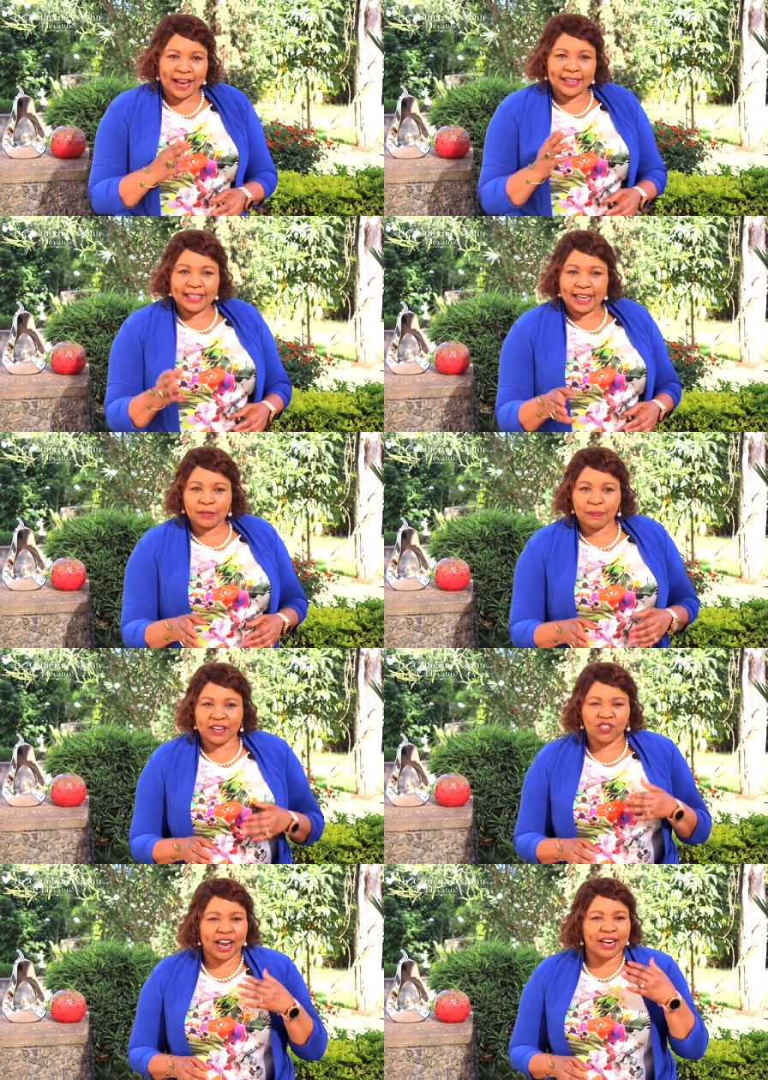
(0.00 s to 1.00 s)
ideas by
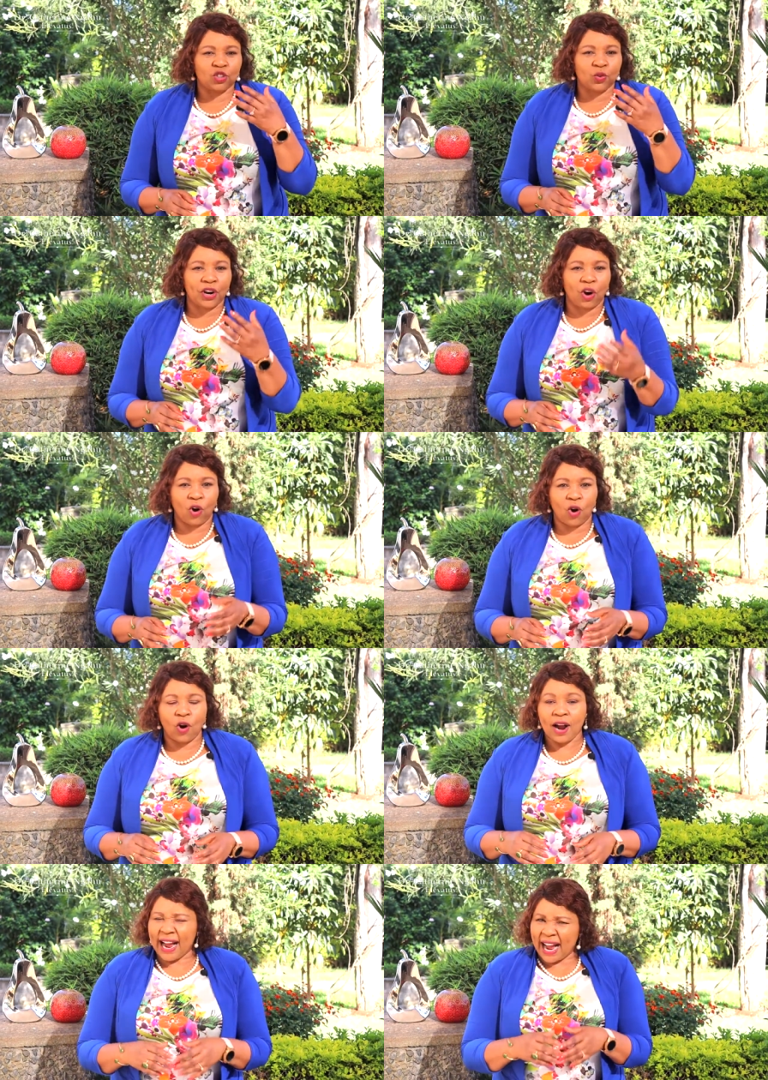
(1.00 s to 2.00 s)
trying to
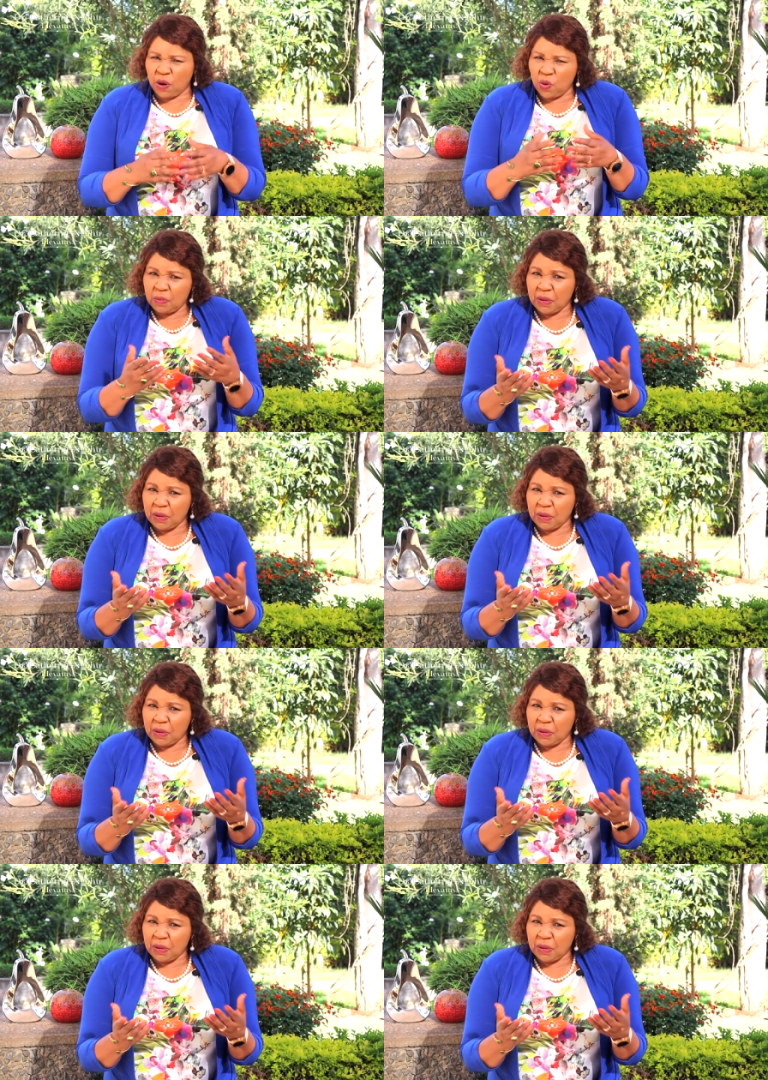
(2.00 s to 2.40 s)
recall a good